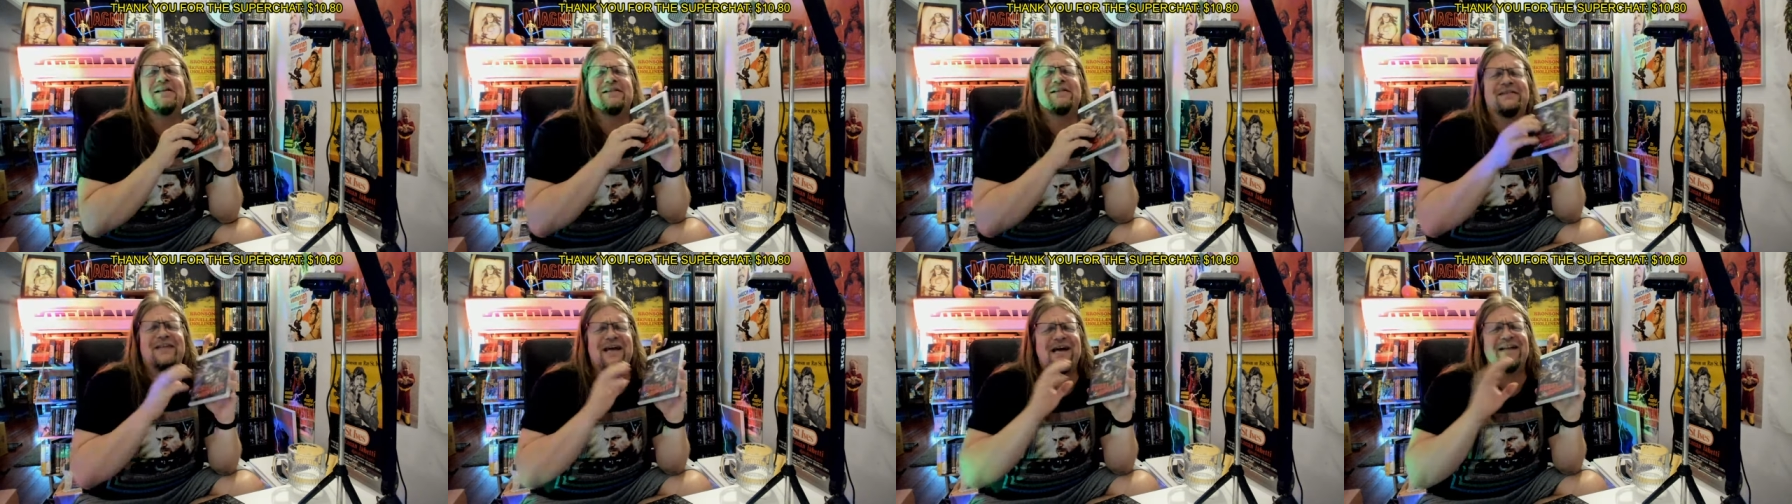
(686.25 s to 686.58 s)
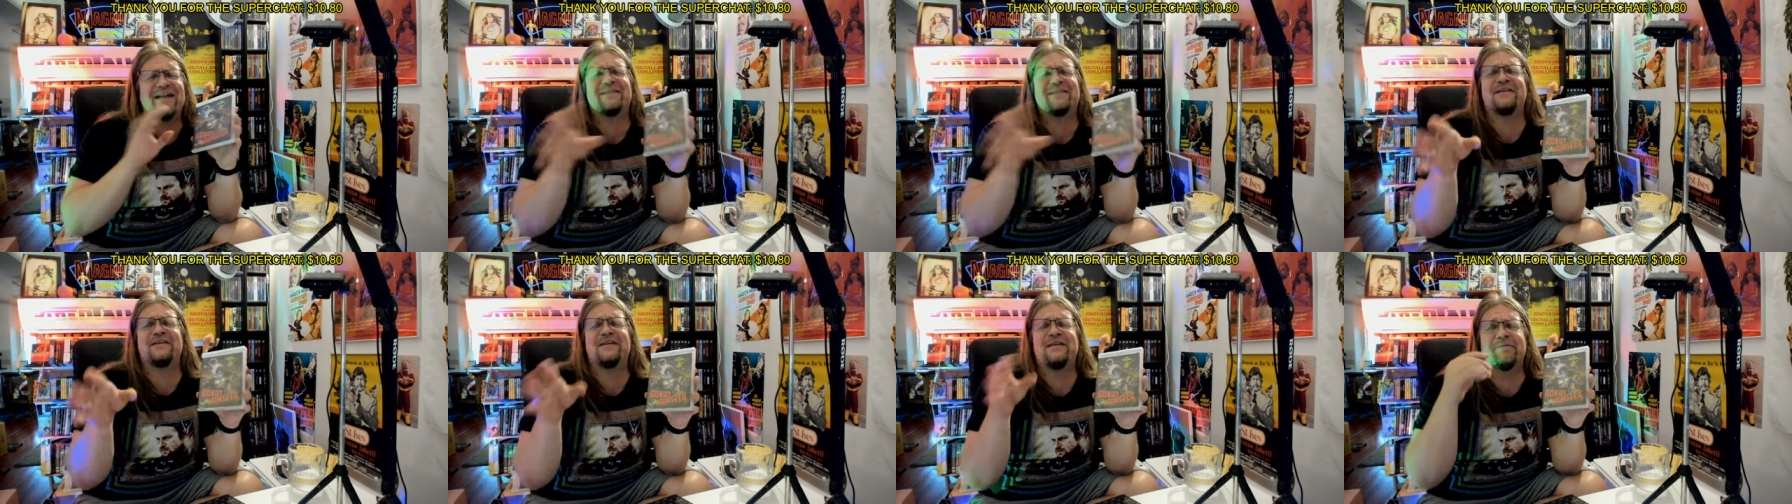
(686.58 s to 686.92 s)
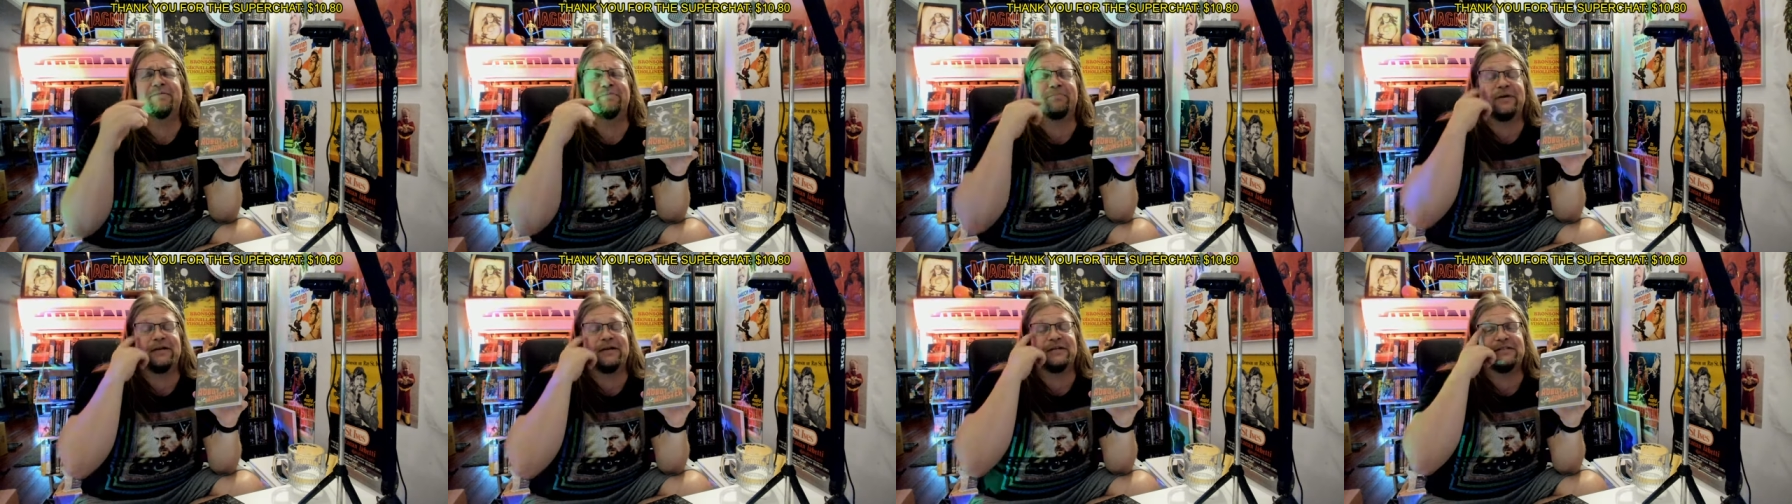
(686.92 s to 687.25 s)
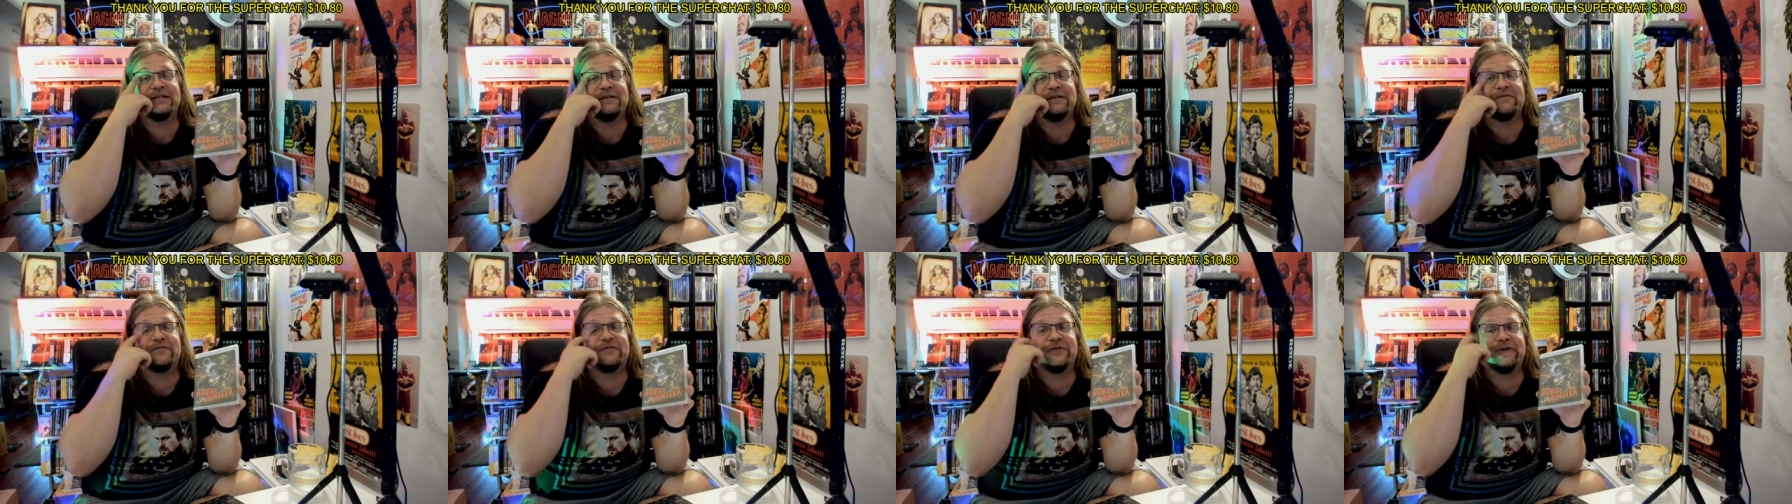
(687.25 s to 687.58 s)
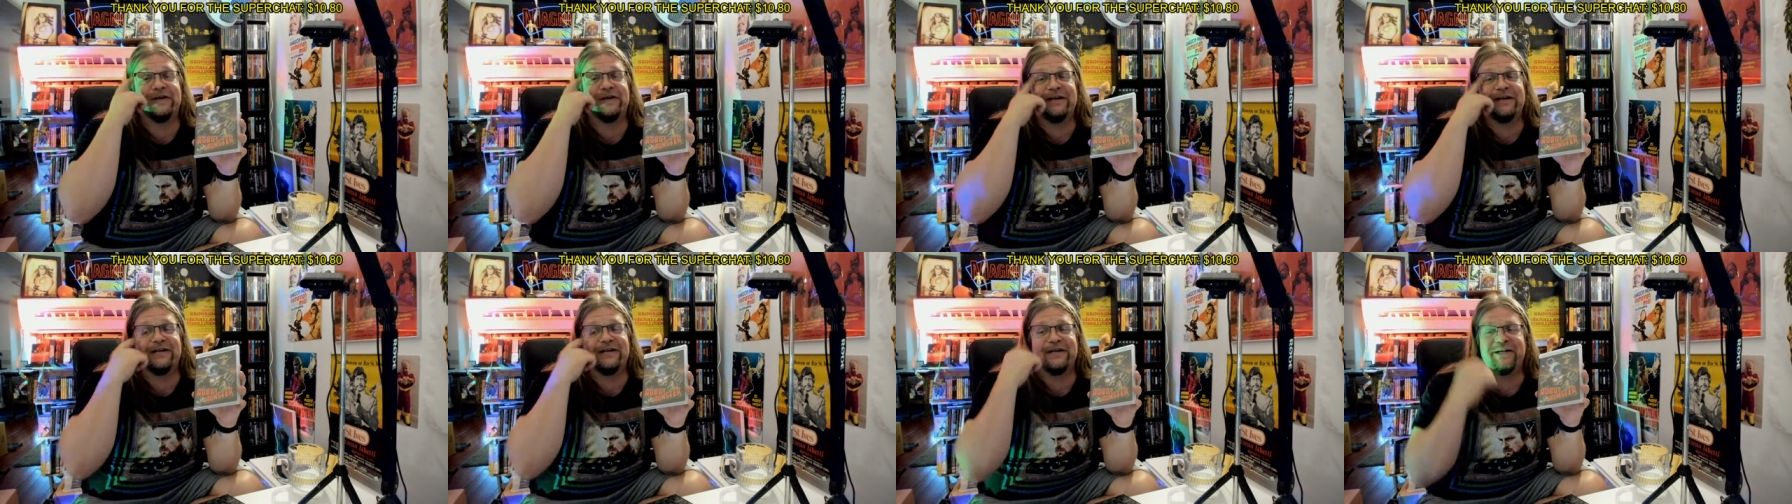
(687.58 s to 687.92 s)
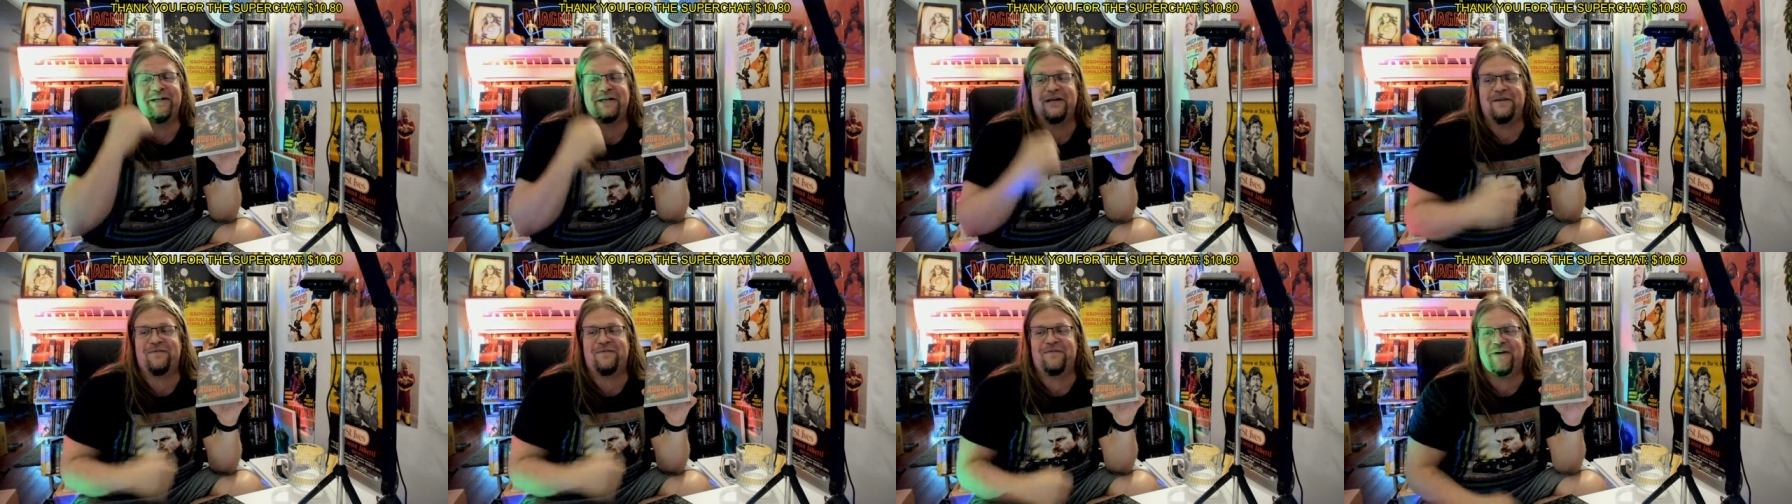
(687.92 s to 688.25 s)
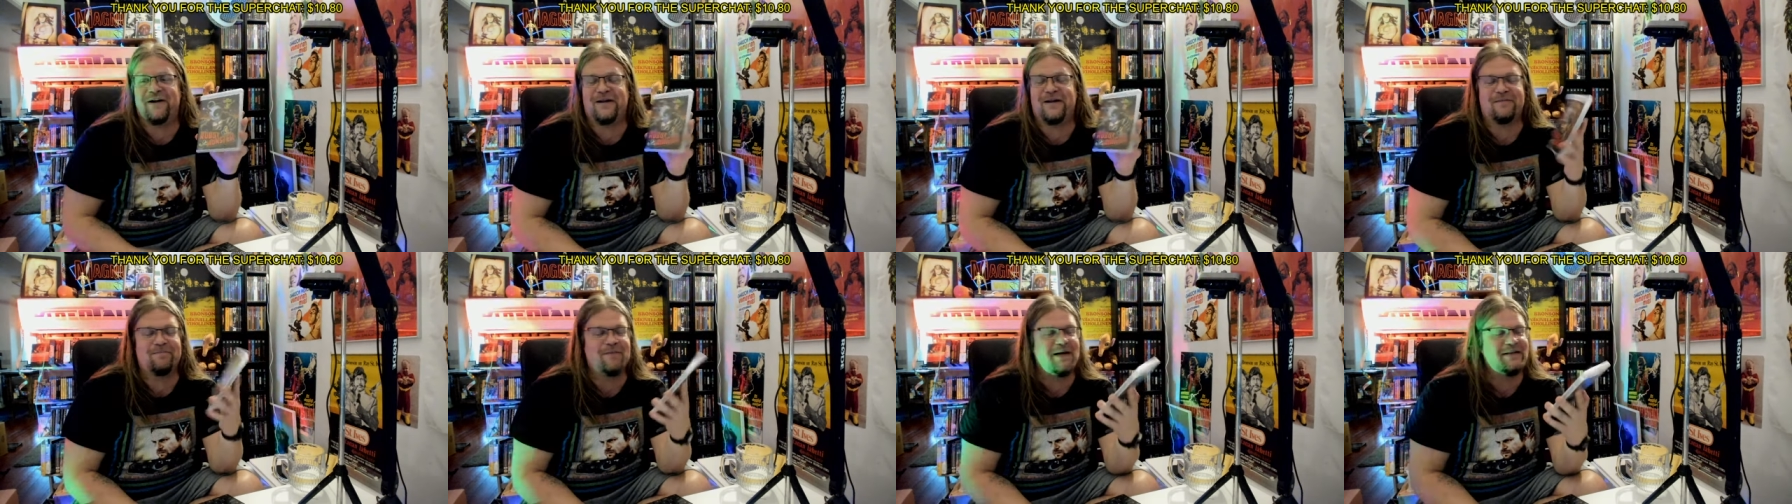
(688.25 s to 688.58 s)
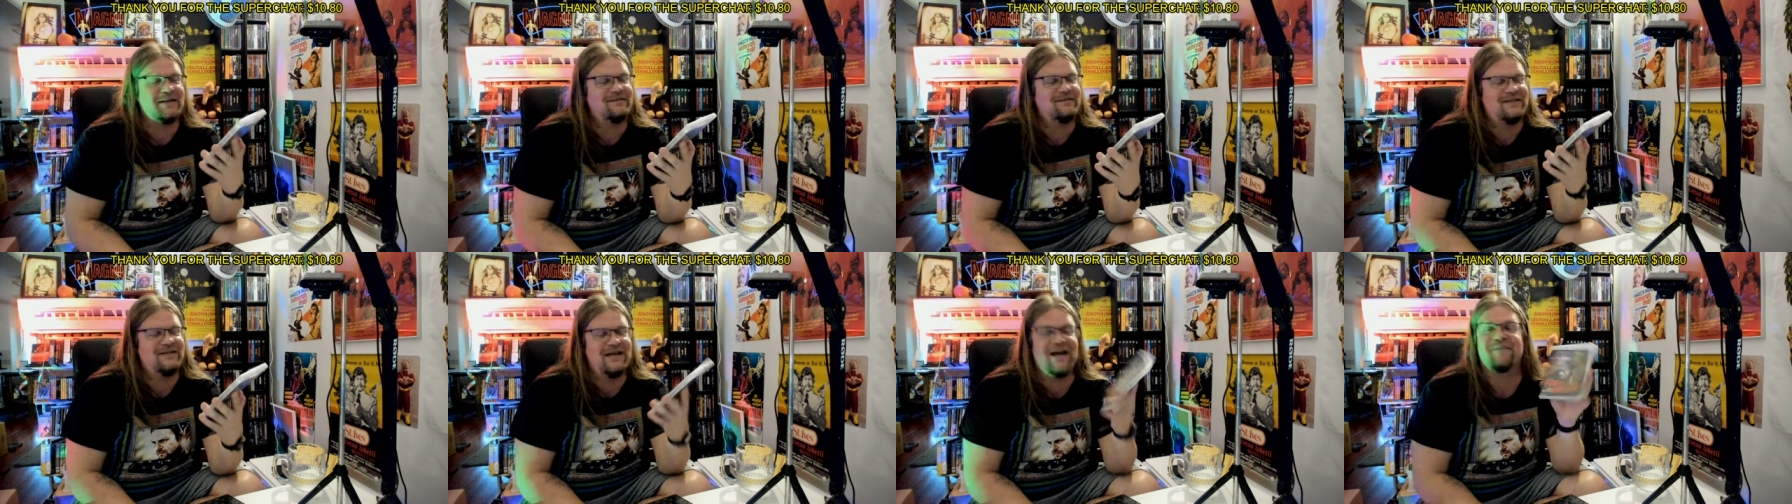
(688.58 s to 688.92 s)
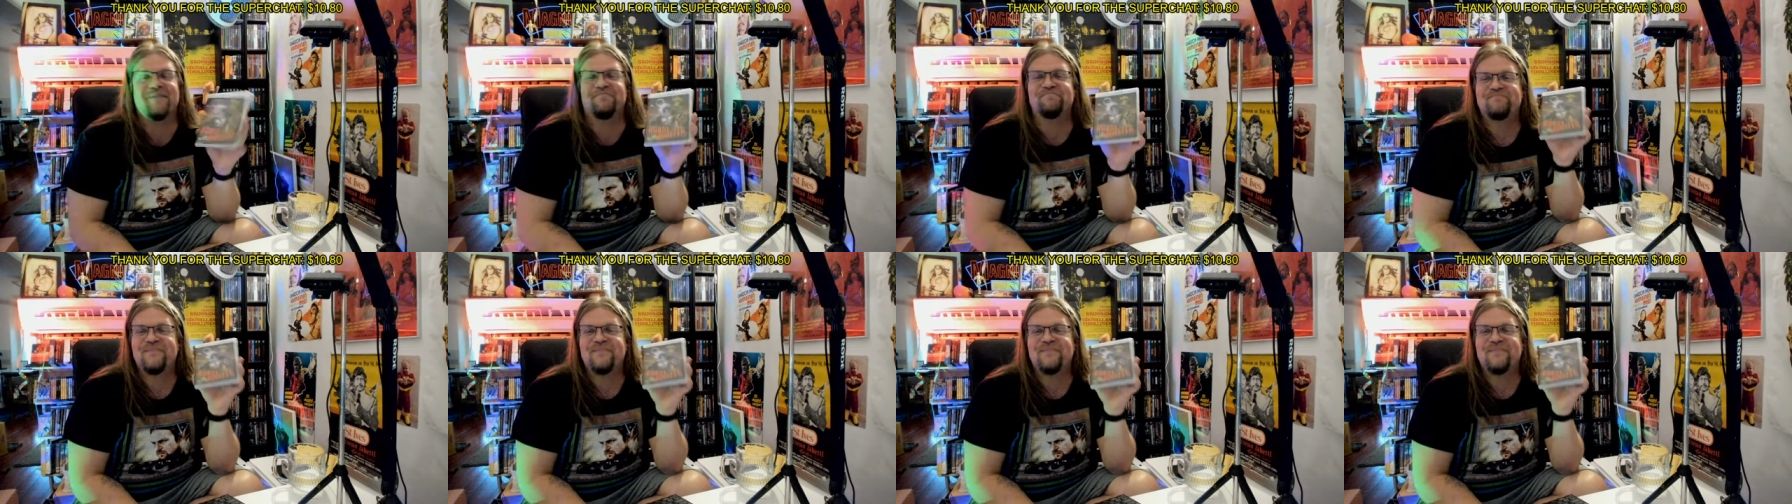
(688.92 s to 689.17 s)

that impressive 3D effect, but yeah.